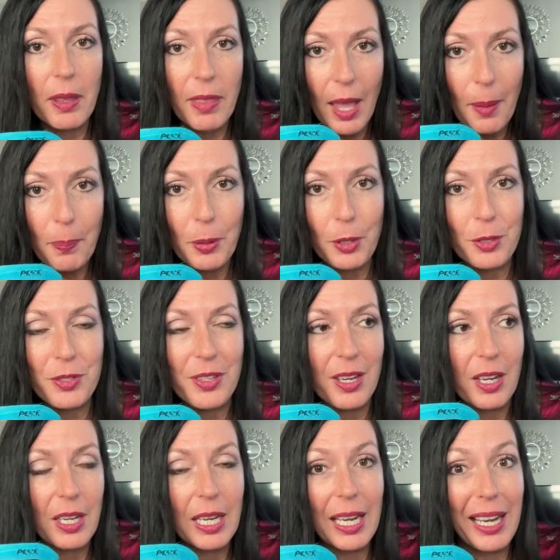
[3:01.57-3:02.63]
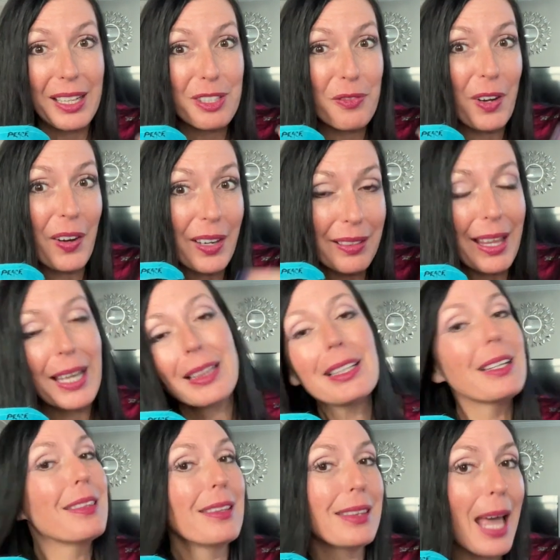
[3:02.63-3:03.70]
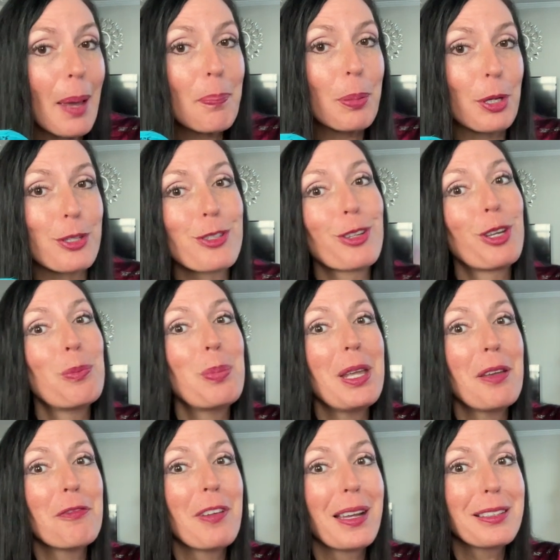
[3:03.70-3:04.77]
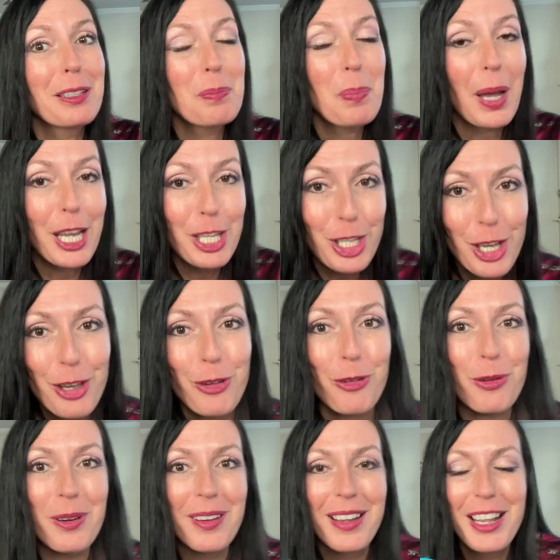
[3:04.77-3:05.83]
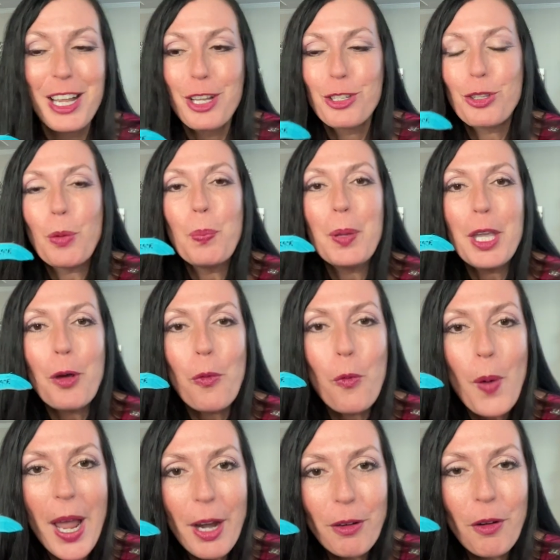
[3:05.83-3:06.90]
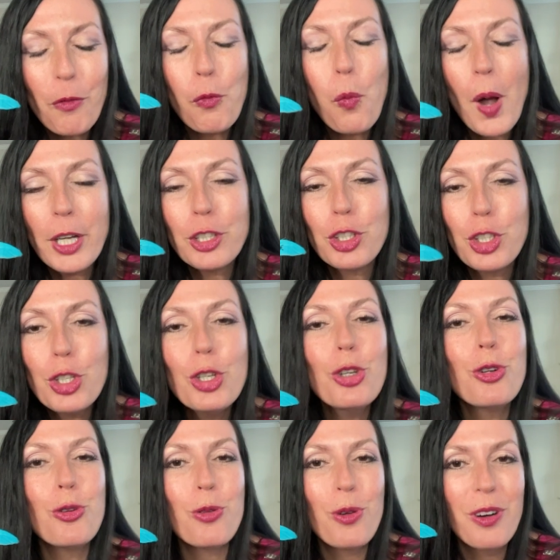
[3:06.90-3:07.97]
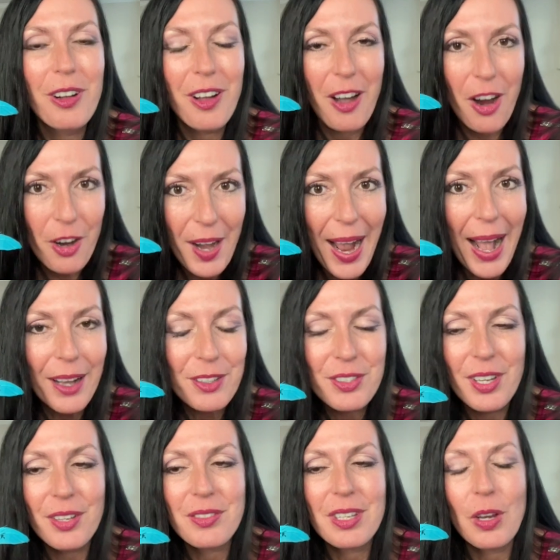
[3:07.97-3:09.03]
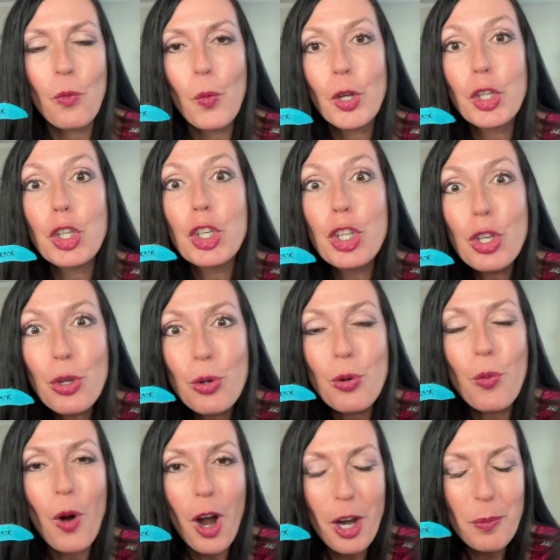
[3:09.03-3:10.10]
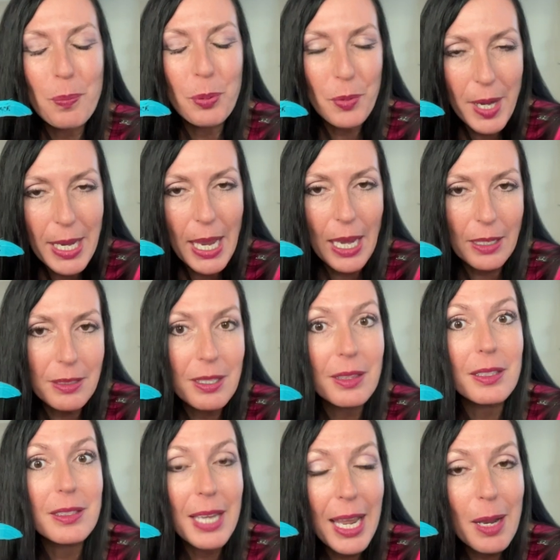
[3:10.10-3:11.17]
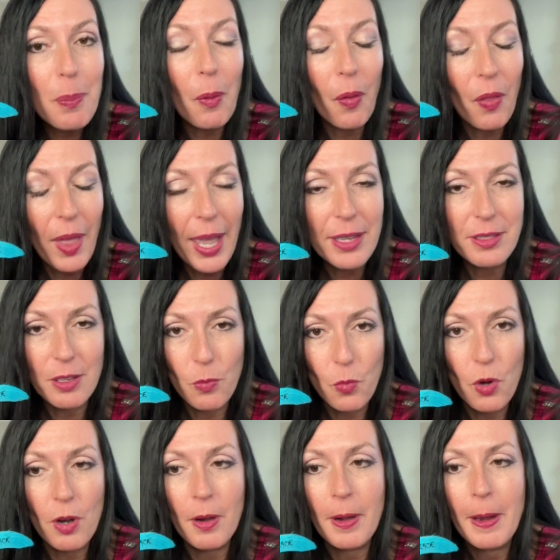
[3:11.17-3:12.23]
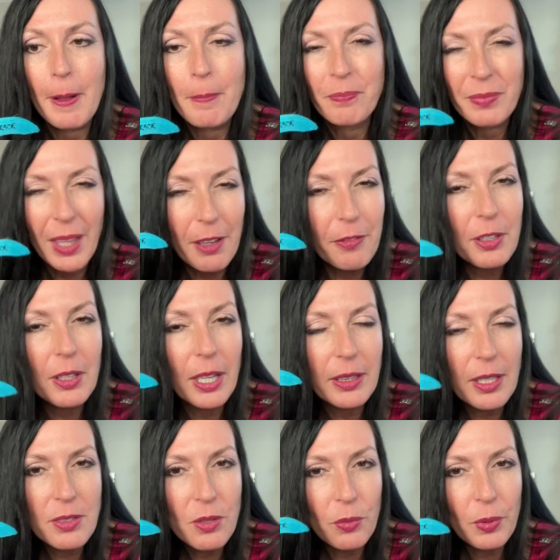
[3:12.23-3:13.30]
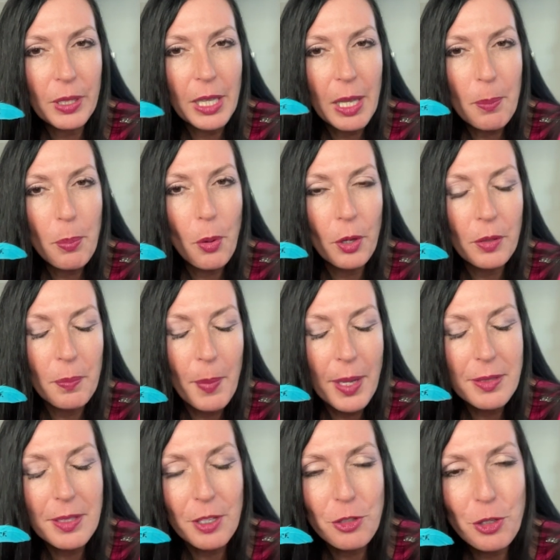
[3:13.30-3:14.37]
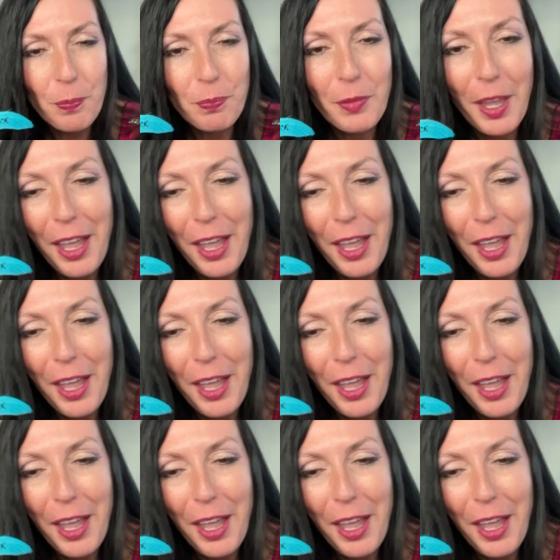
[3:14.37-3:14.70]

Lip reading: by that person, it's very likely that that person could be affected by you. So be aware of what you are accessing, what you are bringing to the table, as it were. I feel like that's a really important message.